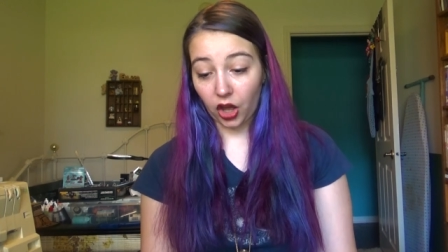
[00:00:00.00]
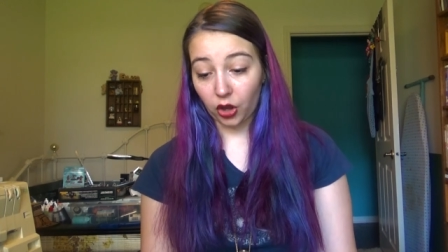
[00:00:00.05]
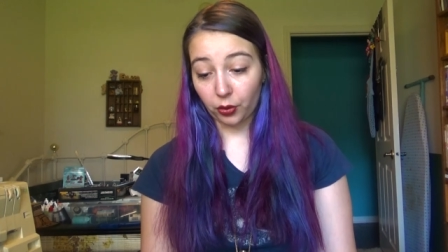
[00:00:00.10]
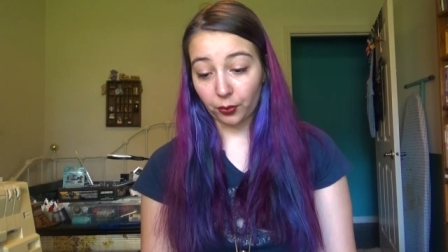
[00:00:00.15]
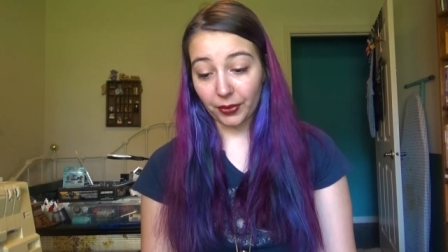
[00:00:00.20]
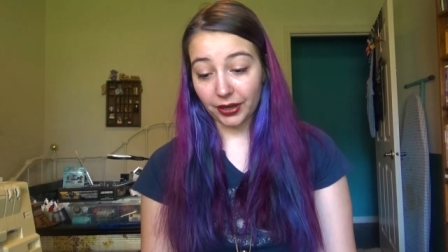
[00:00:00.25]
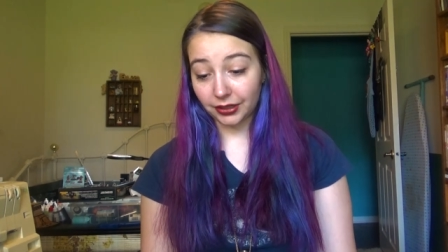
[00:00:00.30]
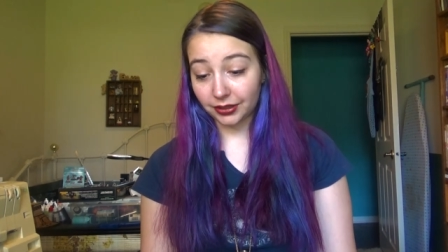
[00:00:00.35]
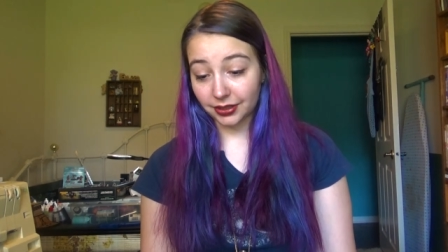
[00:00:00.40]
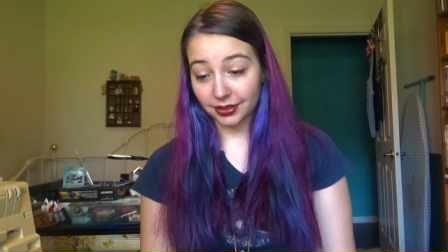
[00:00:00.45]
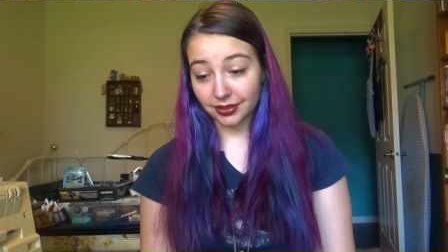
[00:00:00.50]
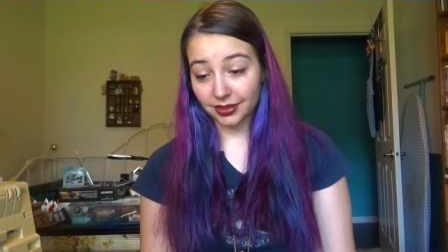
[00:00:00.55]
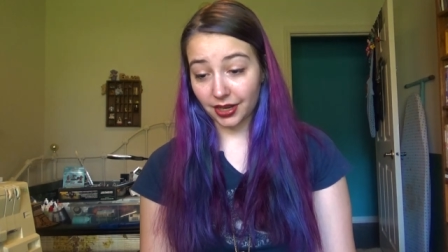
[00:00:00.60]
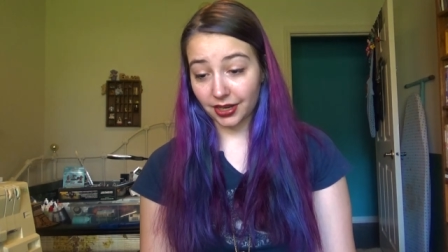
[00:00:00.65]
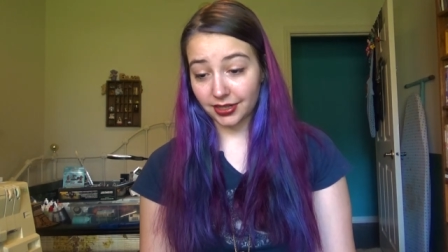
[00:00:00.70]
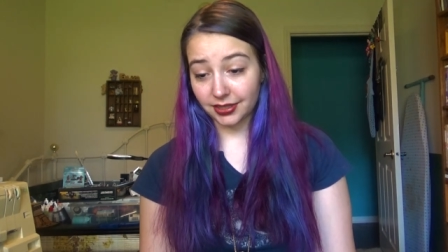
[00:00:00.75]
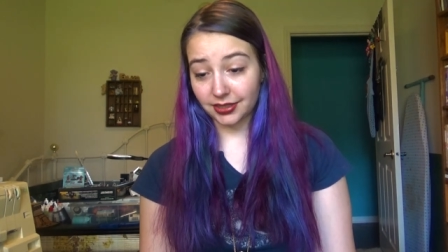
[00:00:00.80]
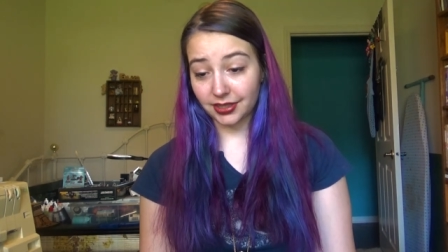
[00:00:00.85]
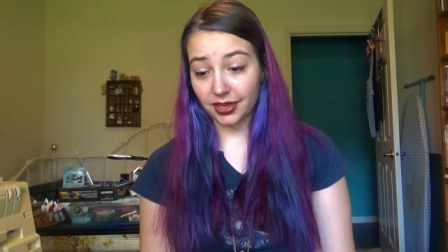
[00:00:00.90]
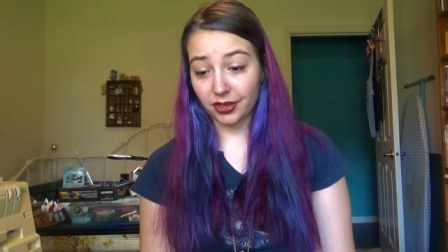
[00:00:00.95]
I'll make the
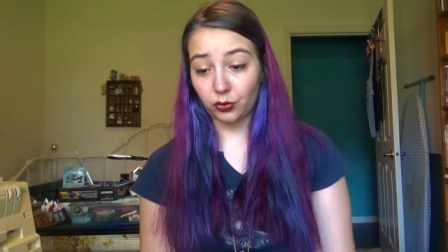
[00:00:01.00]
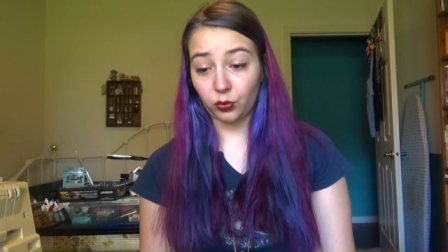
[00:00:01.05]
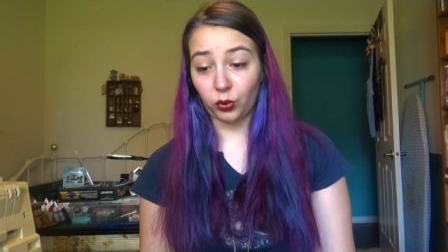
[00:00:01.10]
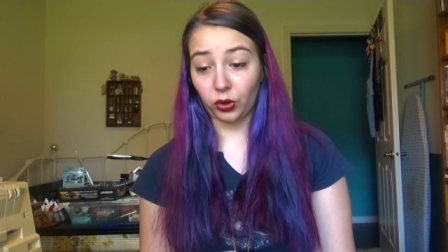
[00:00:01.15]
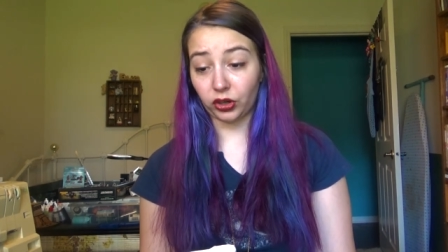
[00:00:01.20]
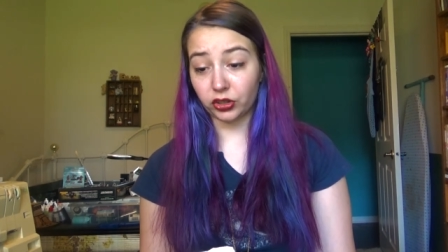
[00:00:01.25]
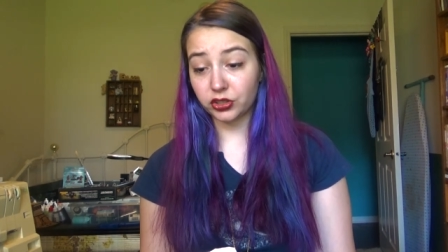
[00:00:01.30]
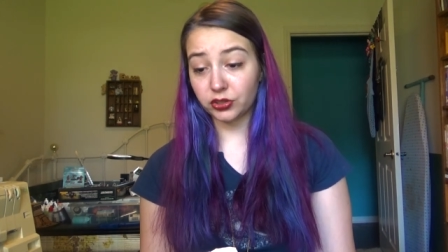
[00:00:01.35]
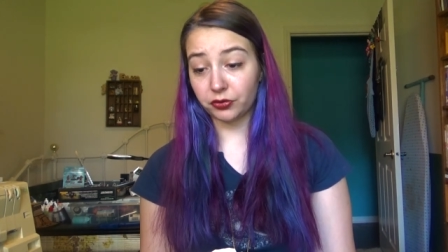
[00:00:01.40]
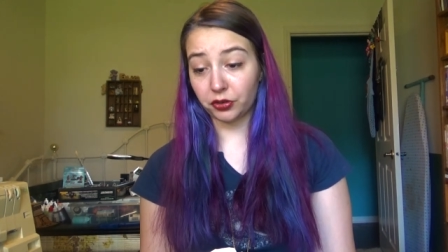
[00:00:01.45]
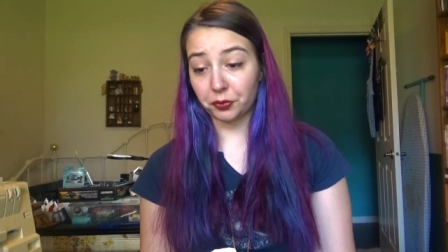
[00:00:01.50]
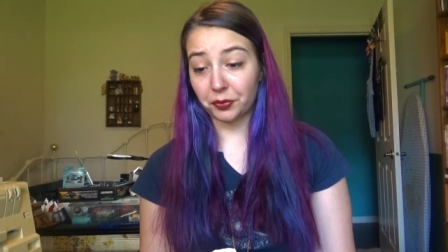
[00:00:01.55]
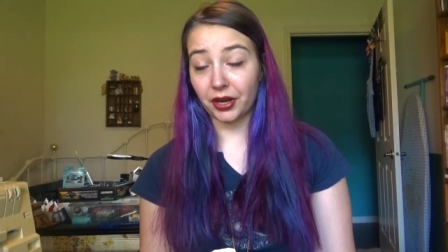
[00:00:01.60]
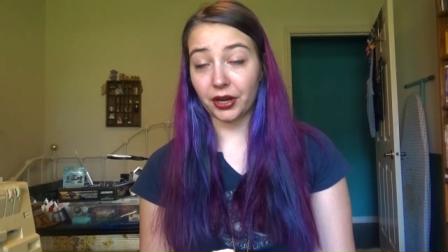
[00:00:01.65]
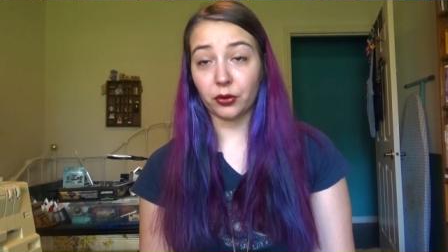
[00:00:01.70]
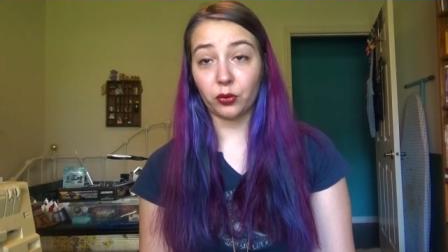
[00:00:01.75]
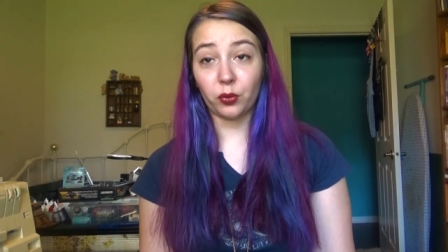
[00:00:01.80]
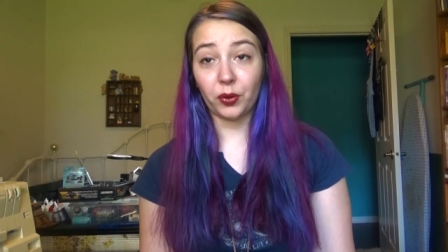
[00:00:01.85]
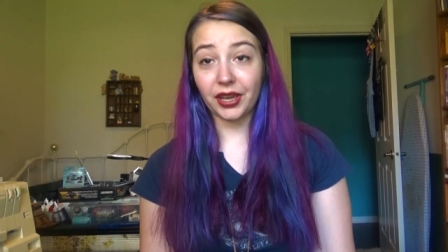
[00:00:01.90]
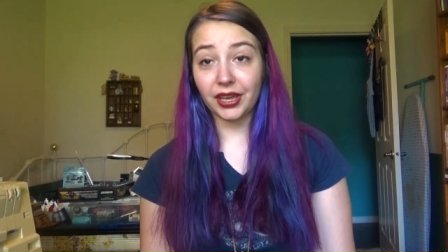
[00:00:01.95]
size that works for
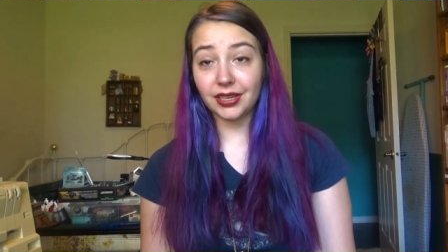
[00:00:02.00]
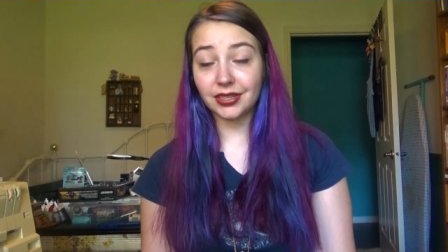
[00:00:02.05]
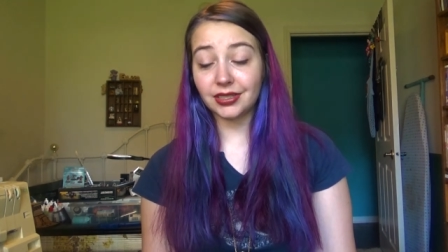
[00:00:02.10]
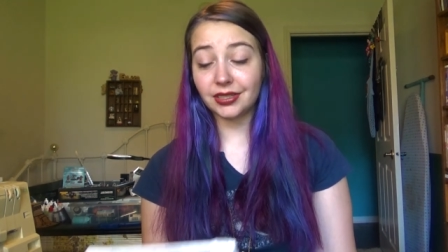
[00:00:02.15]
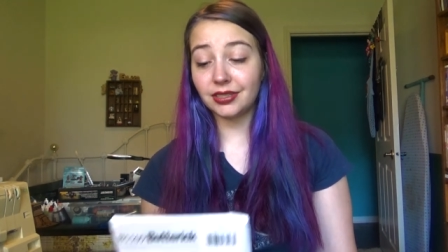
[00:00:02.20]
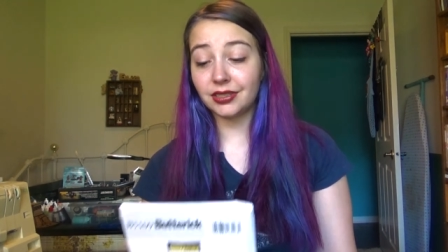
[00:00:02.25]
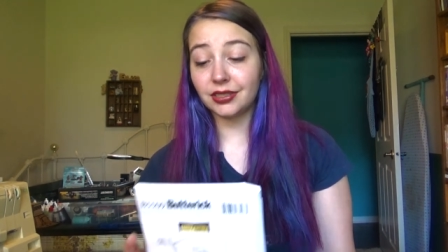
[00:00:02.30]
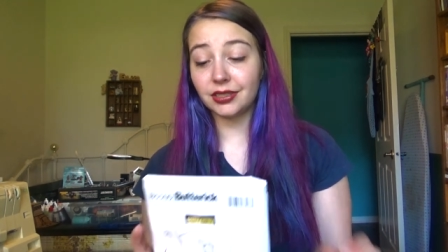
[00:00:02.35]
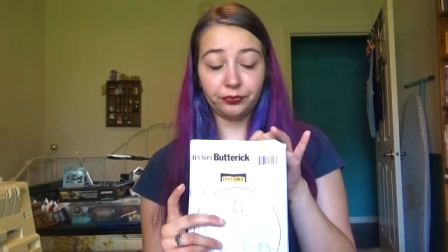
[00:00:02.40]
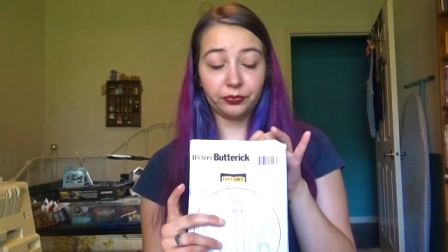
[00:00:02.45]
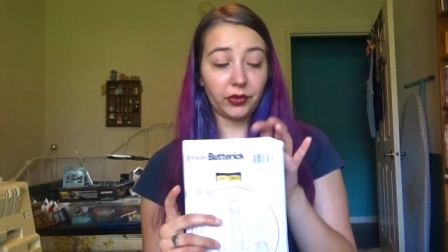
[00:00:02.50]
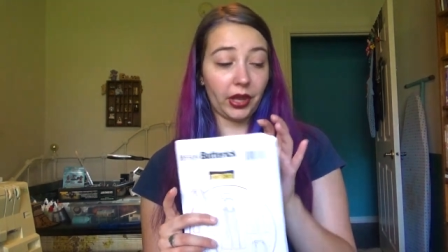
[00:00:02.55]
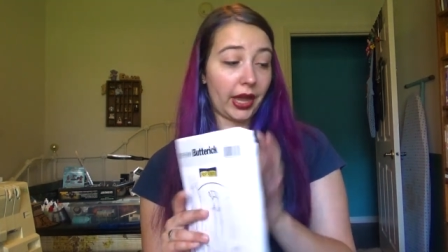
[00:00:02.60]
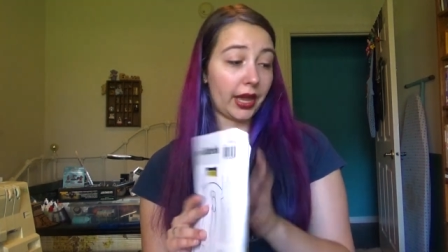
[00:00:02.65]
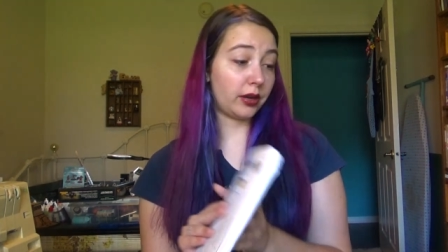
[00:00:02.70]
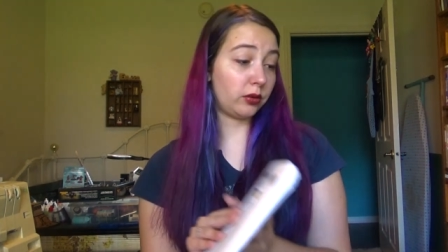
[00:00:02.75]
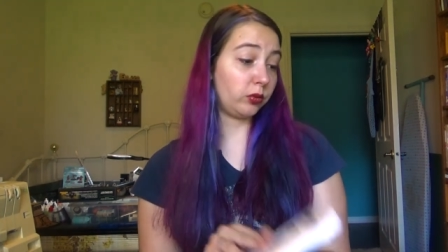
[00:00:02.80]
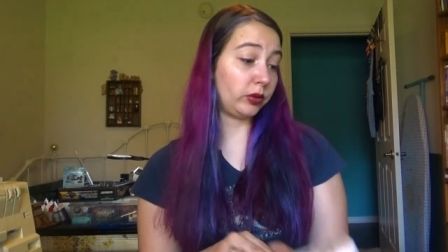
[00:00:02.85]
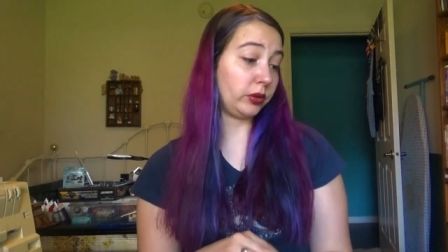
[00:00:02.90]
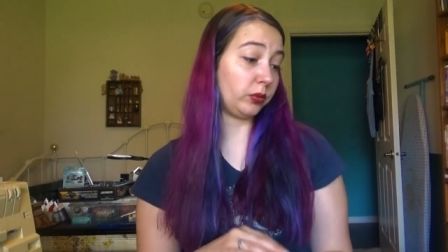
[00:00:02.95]
my waist
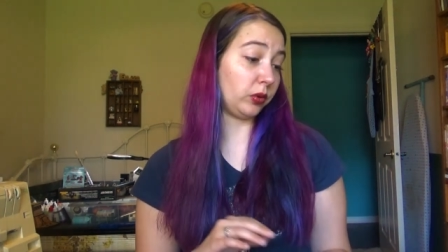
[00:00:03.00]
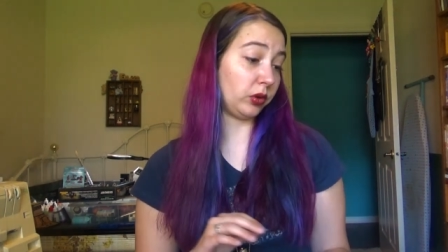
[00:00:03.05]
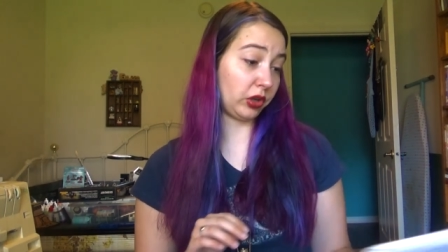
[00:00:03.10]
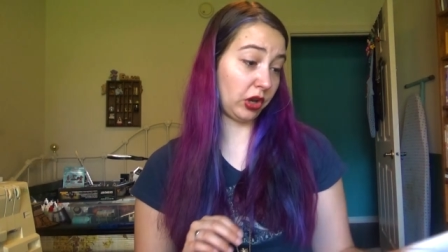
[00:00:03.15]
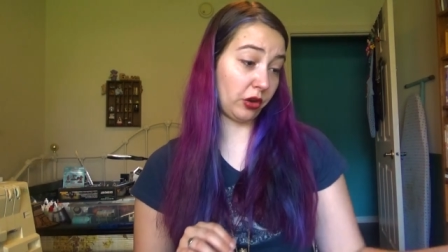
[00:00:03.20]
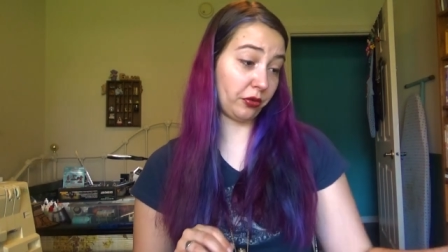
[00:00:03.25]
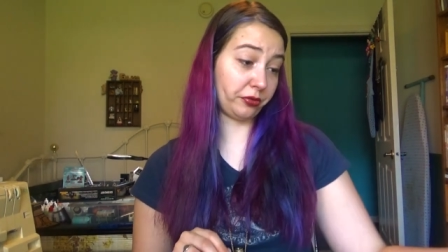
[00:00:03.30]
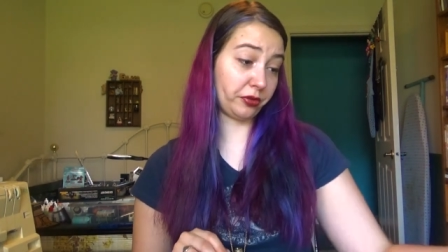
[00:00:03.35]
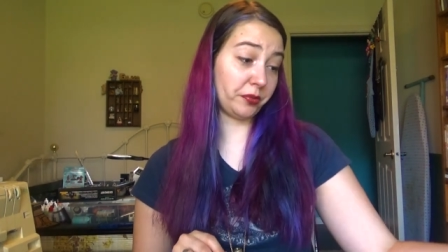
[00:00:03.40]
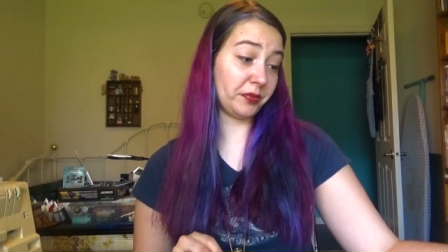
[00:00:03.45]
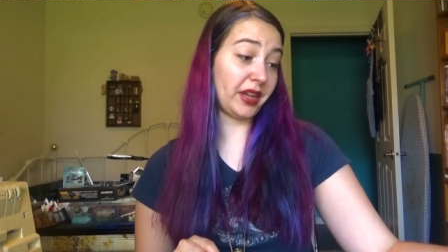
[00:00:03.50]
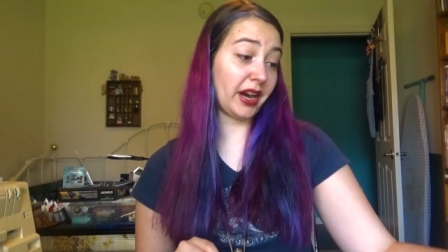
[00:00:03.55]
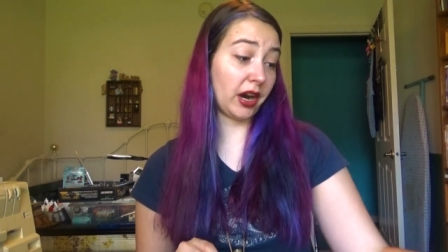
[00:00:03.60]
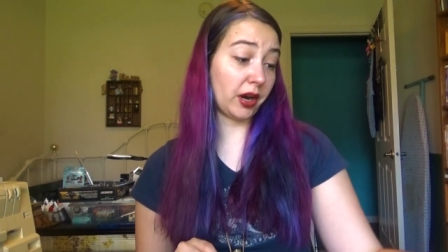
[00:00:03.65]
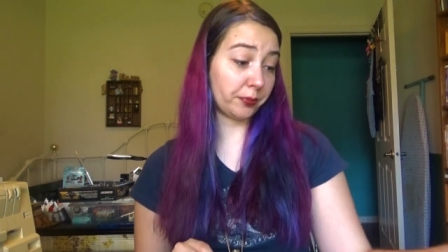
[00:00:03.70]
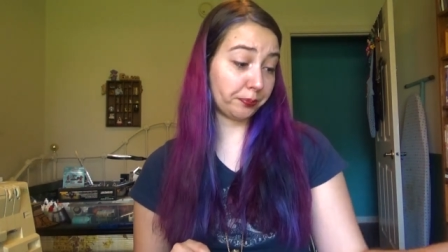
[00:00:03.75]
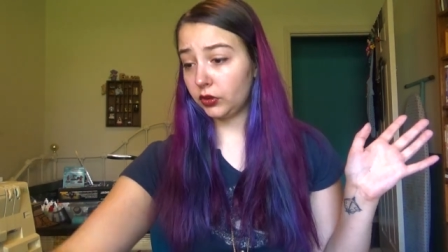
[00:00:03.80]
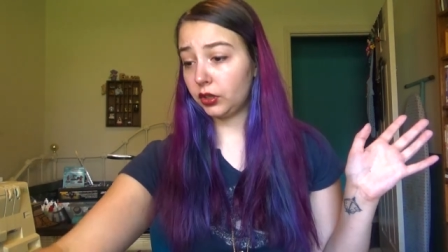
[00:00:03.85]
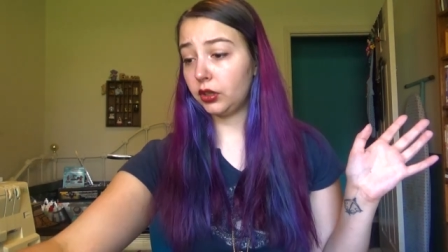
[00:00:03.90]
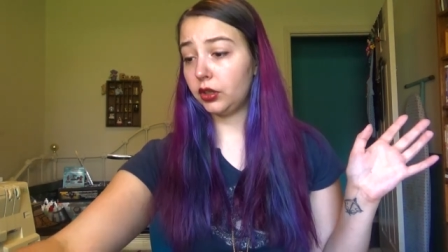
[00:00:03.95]
and we will go from there